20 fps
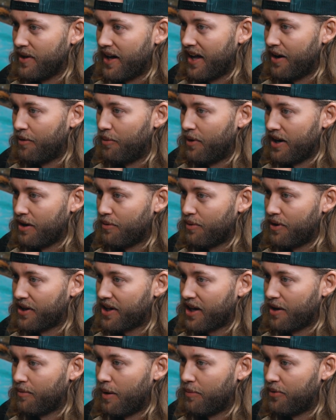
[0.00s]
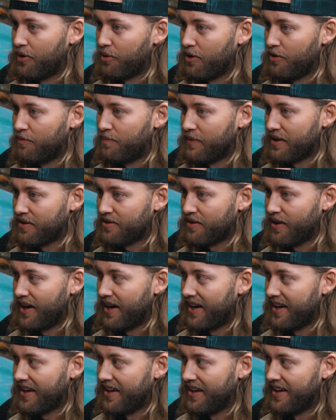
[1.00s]
I didn't want anyone to come up there with me. So
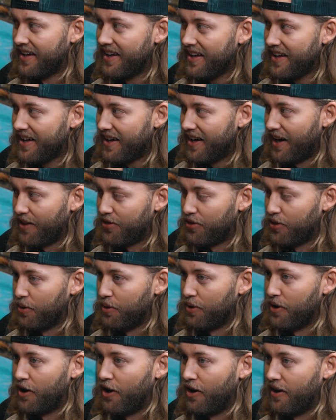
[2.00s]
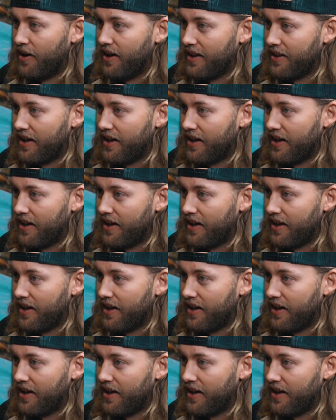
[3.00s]
I threw it all,